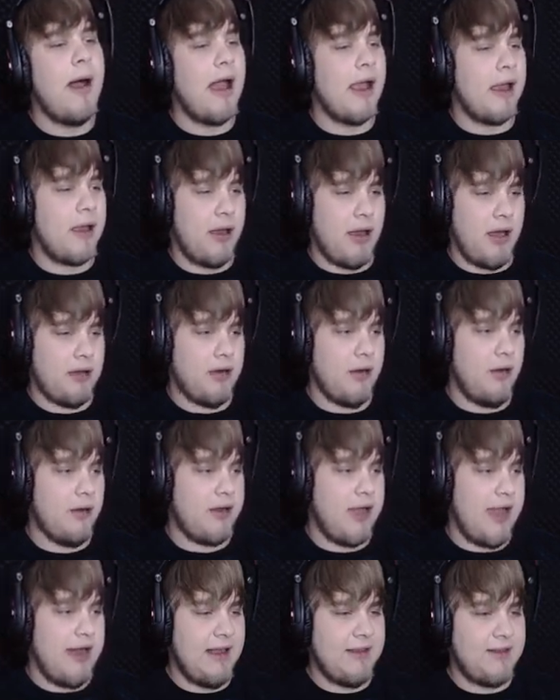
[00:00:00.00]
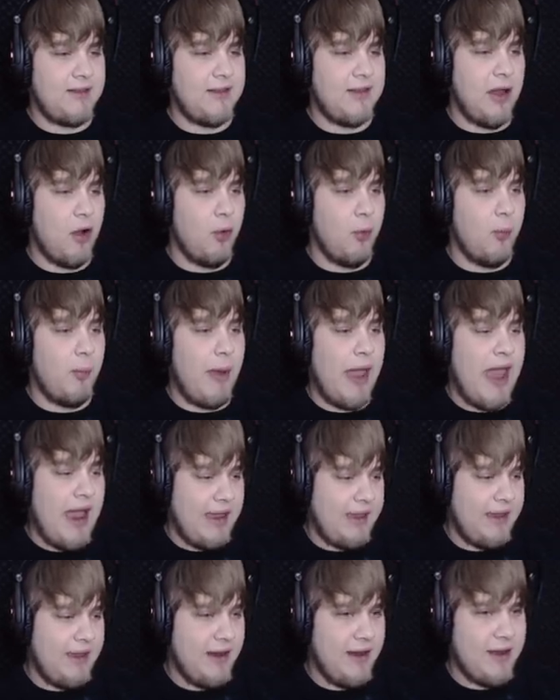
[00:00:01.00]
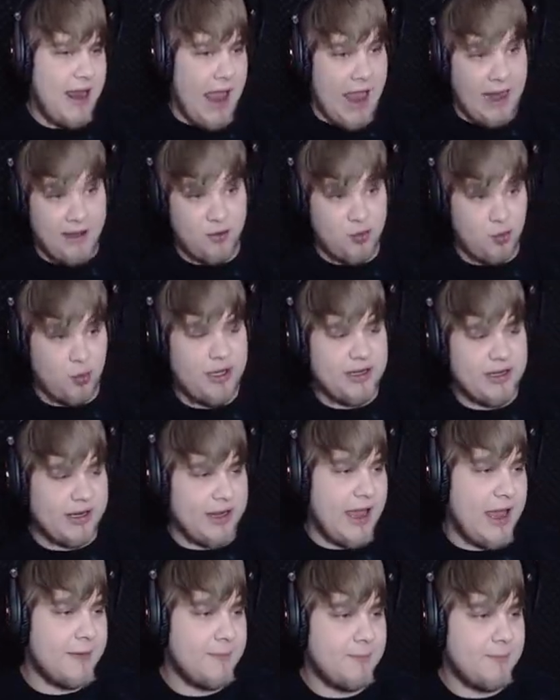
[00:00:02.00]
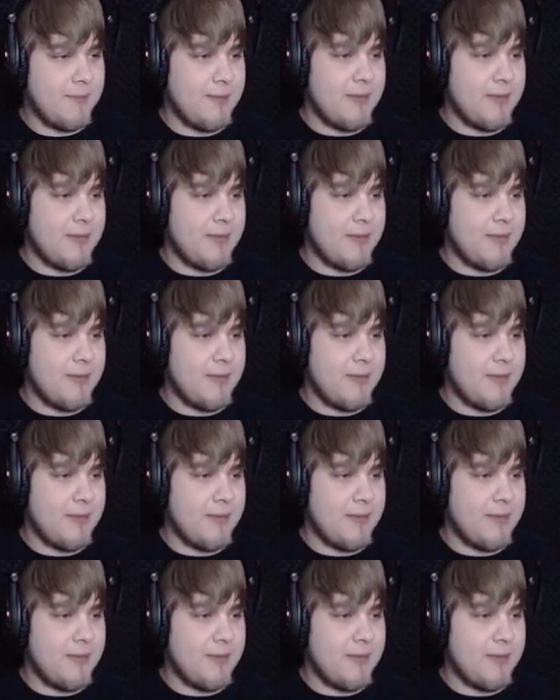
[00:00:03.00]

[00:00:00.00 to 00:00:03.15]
my god. Okay, let's go back here and read again.